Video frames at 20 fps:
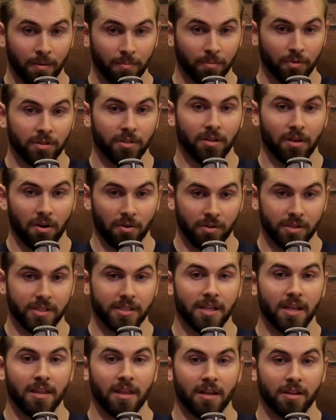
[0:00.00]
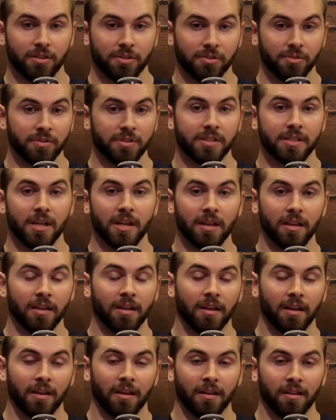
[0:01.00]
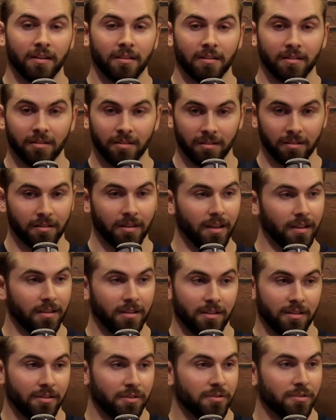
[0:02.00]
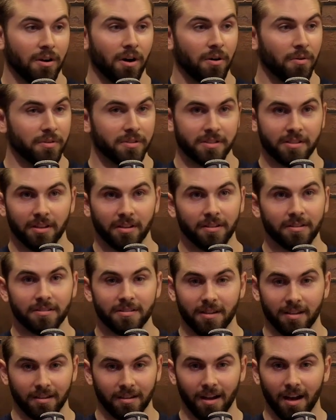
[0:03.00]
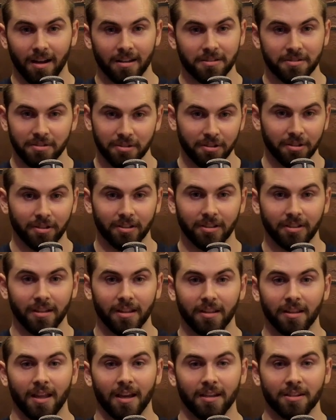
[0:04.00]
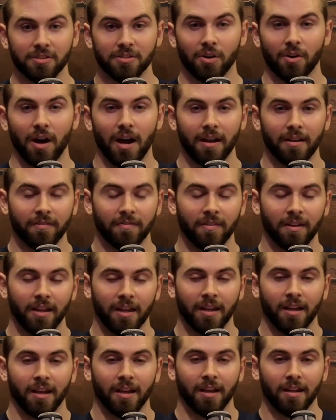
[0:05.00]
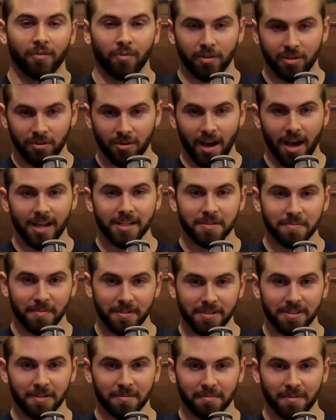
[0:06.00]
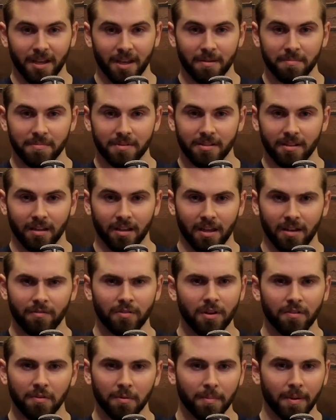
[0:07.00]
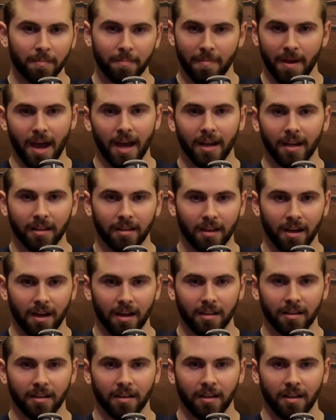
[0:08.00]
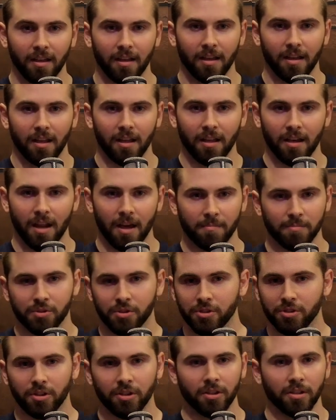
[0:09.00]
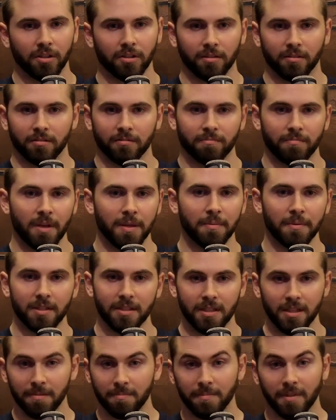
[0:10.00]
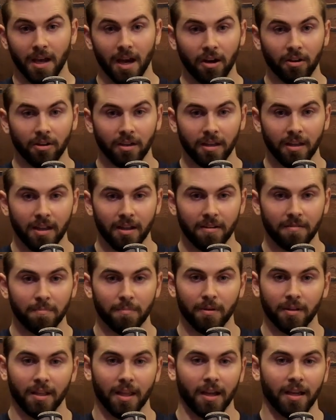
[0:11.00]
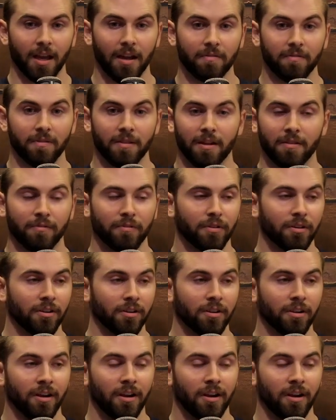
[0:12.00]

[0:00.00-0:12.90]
would always say that. She was say, like, you always tell us that God's good, and like, so when you ask me sometimes, like, have you ever been mad at God? And I'm sure maybe deep down I have, but like, I've never,